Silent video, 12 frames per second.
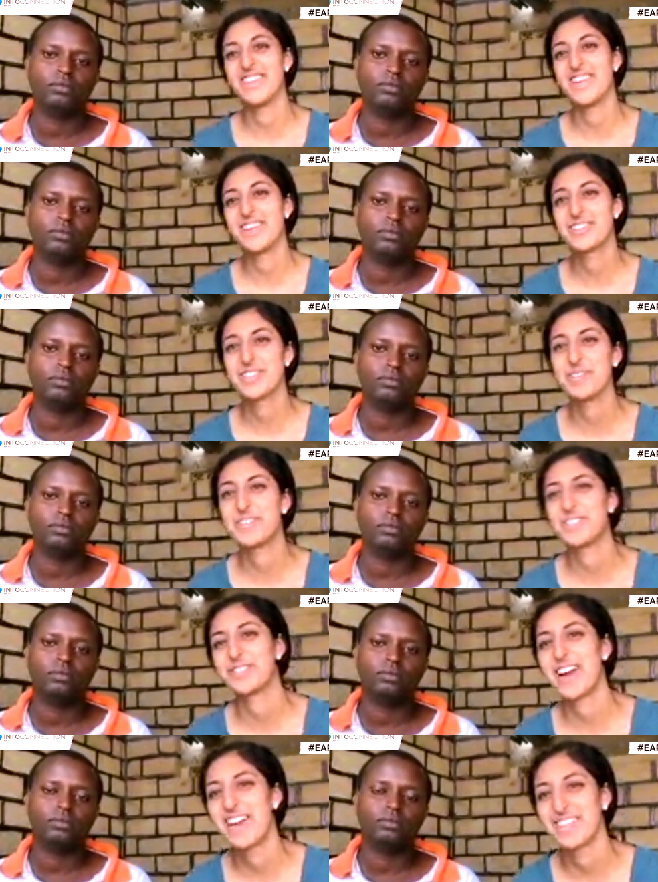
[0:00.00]
Speaker 1: And thank you so much
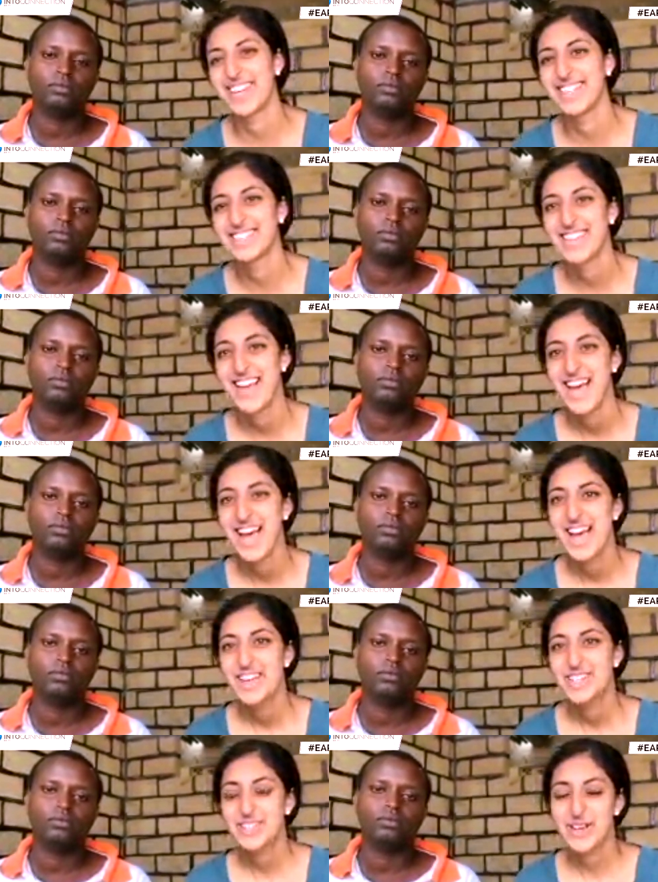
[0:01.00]
for having us.
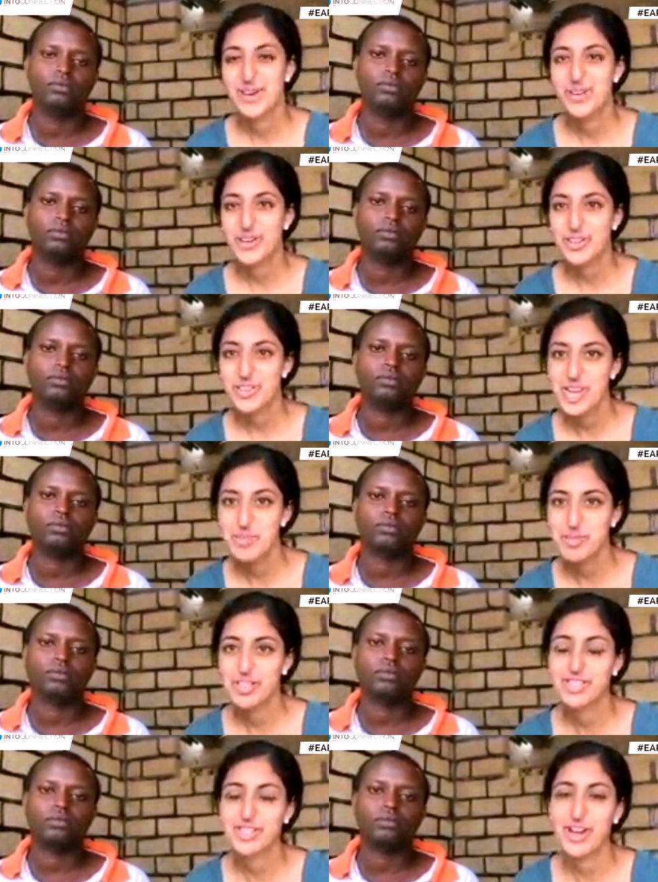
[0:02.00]
So
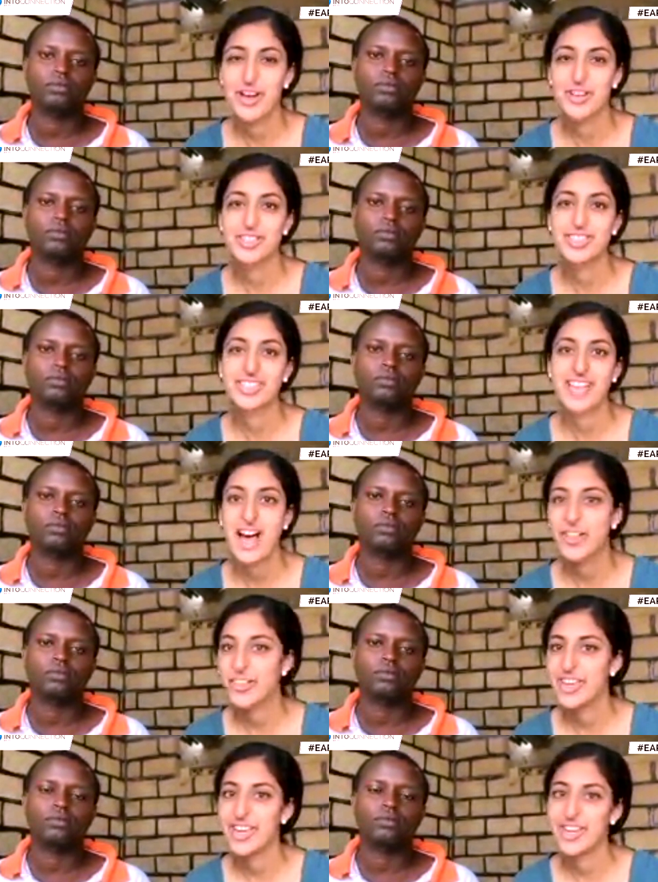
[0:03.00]
EarthEnable installs
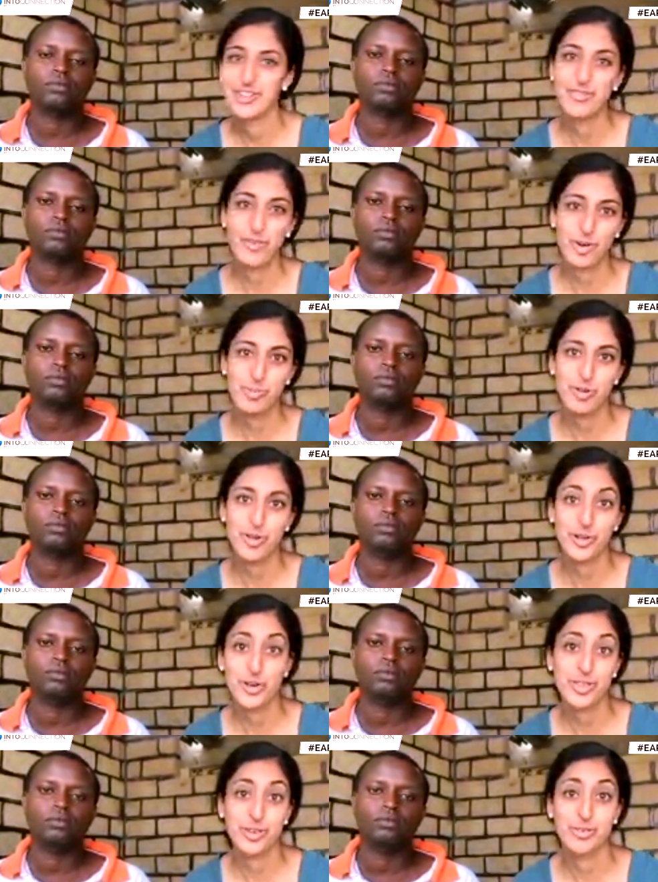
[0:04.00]
healthy and affordable
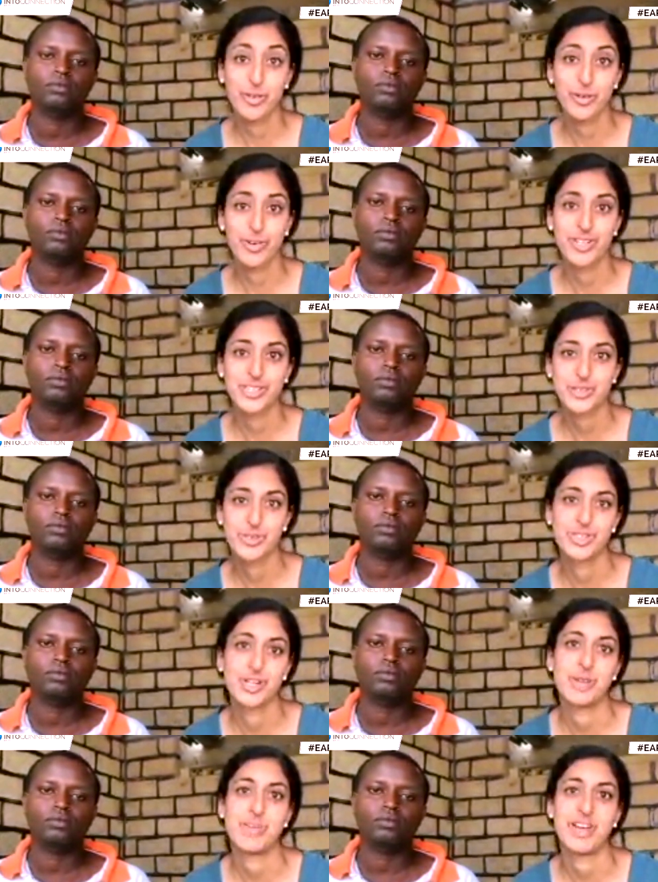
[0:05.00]
earthen floors,
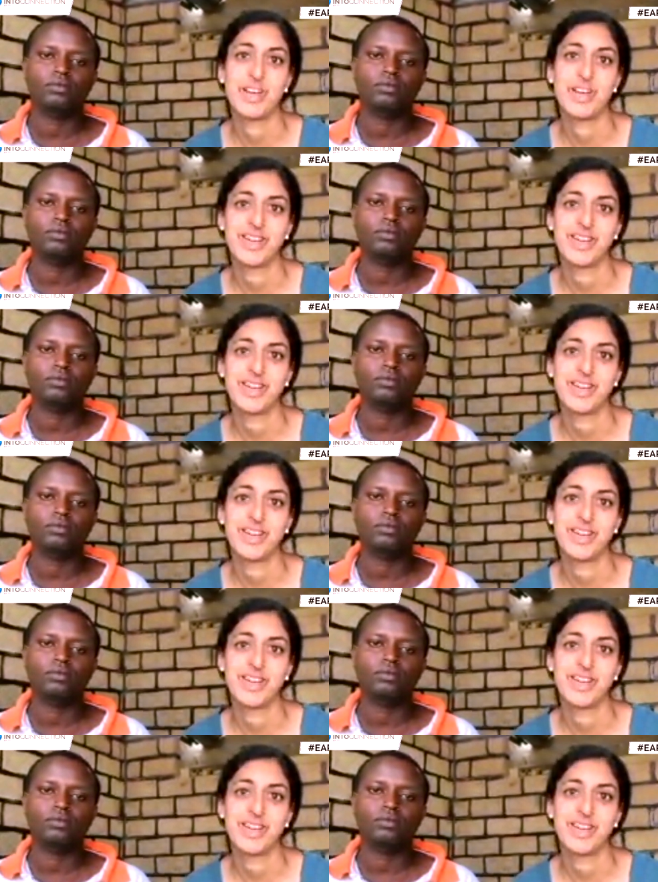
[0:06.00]
which are made